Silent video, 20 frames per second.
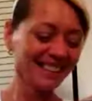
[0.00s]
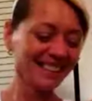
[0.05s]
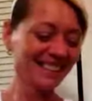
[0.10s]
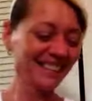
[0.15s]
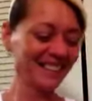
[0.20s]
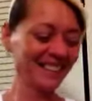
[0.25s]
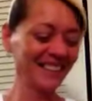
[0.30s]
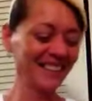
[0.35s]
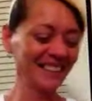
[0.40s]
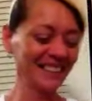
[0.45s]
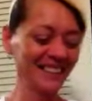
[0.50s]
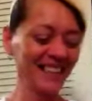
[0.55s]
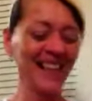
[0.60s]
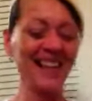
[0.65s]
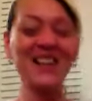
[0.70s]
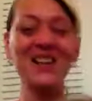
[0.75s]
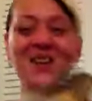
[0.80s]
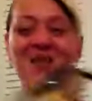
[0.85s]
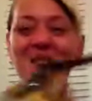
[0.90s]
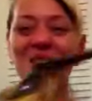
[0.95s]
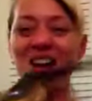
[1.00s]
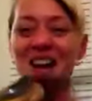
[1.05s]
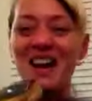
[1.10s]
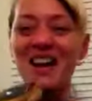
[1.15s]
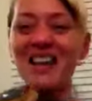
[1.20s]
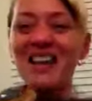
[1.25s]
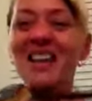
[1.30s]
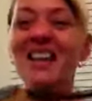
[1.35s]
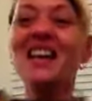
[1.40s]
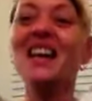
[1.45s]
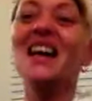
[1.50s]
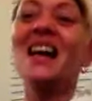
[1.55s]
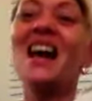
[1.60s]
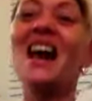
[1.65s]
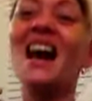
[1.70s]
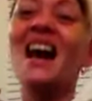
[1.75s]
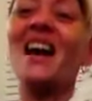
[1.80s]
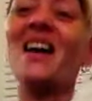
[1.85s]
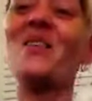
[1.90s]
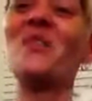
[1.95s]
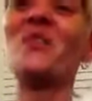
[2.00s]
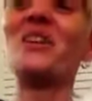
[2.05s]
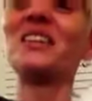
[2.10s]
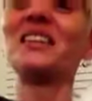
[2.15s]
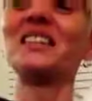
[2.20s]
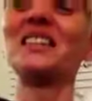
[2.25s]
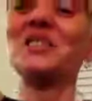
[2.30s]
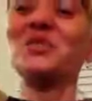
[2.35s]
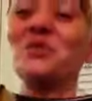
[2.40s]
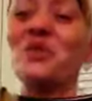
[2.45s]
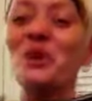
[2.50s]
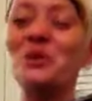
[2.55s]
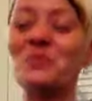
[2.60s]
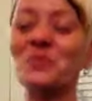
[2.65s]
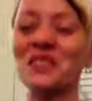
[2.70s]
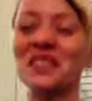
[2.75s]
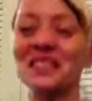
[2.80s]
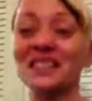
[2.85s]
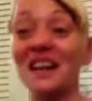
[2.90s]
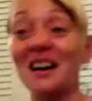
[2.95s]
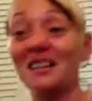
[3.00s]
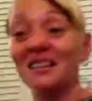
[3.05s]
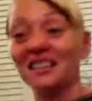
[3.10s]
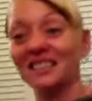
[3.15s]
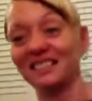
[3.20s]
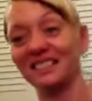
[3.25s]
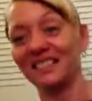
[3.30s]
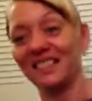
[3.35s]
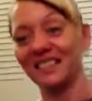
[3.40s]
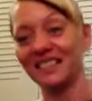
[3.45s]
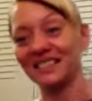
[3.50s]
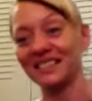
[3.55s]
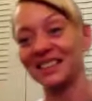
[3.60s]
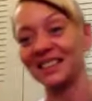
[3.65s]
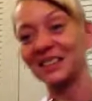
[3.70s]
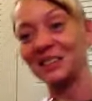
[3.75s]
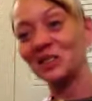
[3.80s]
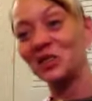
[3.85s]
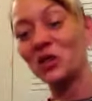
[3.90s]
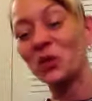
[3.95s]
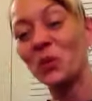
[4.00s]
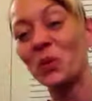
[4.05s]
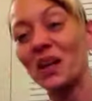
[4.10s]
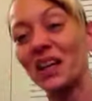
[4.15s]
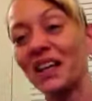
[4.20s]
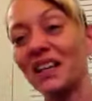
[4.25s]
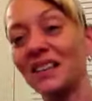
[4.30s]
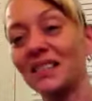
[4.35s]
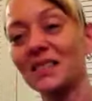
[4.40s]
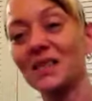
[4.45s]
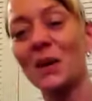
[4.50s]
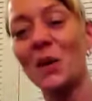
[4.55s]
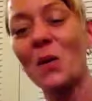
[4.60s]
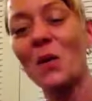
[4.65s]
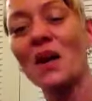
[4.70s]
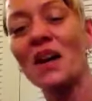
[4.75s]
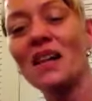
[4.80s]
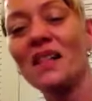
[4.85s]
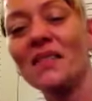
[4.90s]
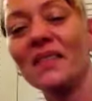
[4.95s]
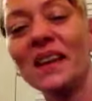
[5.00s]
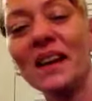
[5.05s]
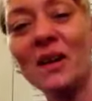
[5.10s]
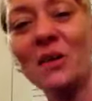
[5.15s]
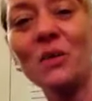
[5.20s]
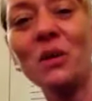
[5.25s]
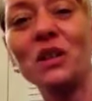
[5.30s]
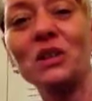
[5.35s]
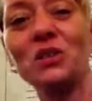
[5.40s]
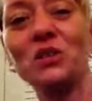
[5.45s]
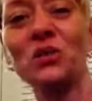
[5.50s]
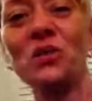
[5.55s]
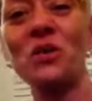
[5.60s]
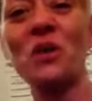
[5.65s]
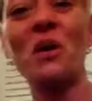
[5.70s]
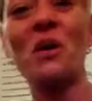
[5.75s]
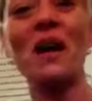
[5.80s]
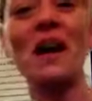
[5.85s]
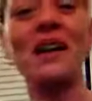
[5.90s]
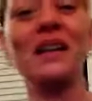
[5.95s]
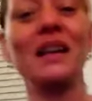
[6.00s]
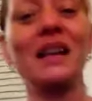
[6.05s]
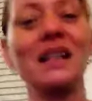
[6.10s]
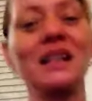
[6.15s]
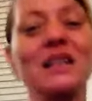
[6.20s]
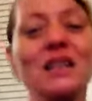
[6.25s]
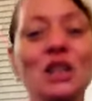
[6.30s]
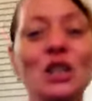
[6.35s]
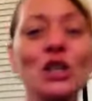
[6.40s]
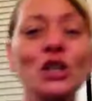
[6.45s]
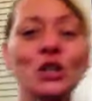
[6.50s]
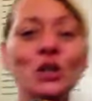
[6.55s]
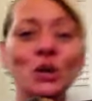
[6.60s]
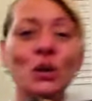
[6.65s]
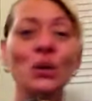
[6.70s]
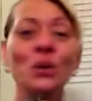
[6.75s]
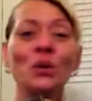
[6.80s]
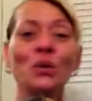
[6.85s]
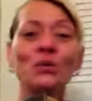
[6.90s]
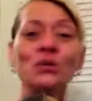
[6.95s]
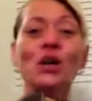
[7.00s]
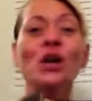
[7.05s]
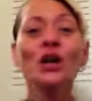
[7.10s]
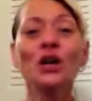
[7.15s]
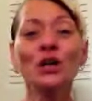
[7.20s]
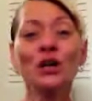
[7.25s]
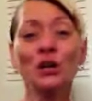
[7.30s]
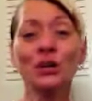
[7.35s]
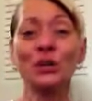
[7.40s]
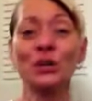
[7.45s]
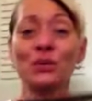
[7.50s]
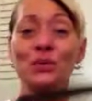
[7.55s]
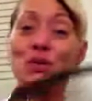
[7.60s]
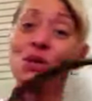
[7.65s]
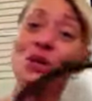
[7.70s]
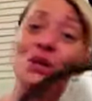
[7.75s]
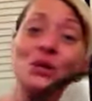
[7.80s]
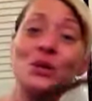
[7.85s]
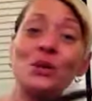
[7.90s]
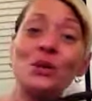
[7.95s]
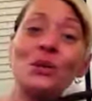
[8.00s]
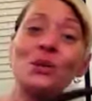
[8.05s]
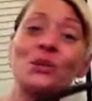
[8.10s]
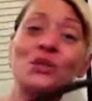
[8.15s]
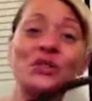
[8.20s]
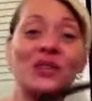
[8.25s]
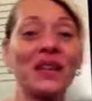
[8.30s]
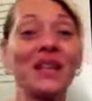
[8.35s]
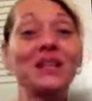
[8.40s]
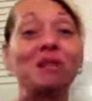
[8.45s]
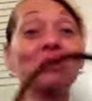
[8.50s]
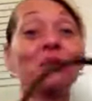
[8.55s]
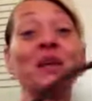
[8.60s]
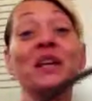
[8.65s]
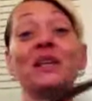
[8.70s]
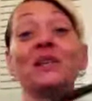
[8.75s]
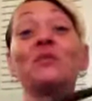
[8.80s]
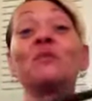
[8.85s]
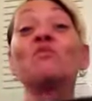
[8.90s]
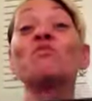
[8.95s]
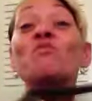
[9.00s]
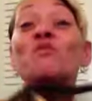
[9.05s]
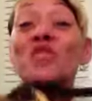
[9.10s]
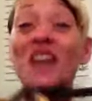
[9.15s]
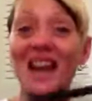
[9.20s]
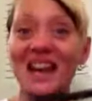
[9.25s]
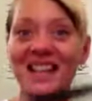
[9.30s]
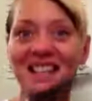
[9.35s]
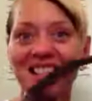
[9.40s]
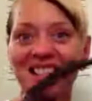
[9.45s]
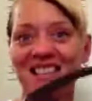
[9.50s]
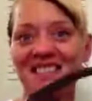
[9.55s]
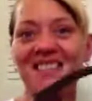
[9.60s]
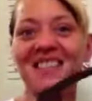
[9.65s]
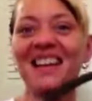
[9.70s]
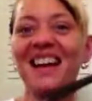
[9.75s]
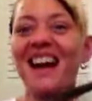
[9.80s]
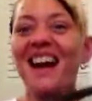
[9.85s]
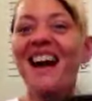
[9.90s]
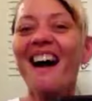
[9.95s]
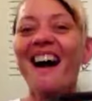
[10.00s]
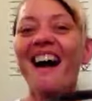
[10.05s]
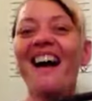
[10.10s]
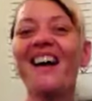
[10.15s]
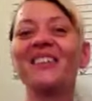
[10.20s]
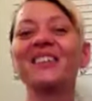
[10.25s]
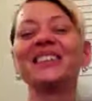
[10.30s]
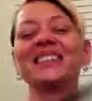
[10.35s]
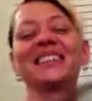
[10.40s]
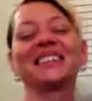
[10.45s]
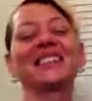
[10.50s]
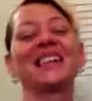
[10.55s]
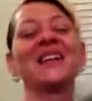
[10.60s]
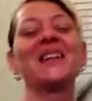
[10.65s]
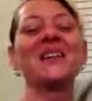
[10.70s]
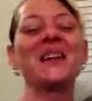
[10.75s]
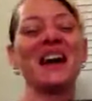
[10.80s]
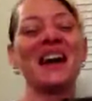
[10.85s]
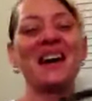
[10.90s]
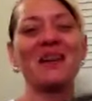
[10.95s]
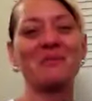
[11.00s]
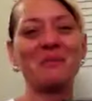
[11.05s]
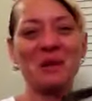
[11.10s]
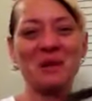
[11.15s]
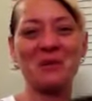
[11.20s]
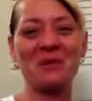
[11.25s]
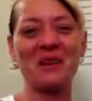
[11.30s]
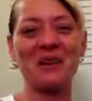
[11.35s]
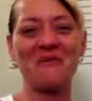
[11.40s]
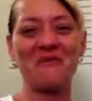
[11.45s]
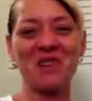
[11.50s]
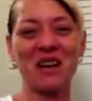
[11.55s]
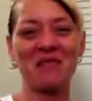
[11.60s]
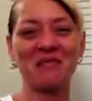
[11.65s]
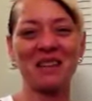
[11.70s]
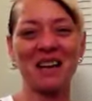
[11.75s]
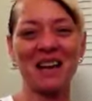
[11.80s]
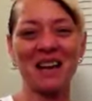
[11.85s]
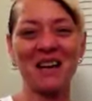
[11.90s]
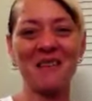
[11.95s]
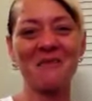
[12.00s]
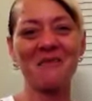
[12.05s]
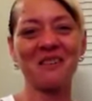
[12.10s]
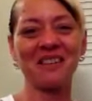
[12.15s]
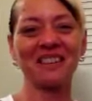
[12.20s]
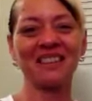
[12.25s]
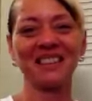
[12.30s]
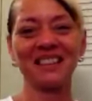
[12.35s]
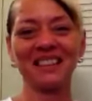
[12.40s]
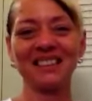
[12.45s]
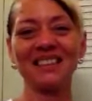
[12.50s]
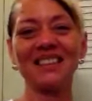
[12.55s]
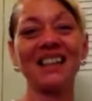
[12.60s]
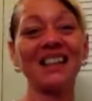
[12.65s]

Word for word: So isn't that great? I won this from Stallion nineteen twenty, so I want to throw out a huge, huge, huge thank you, thank you, thank you. I was so happy when I found out I won this.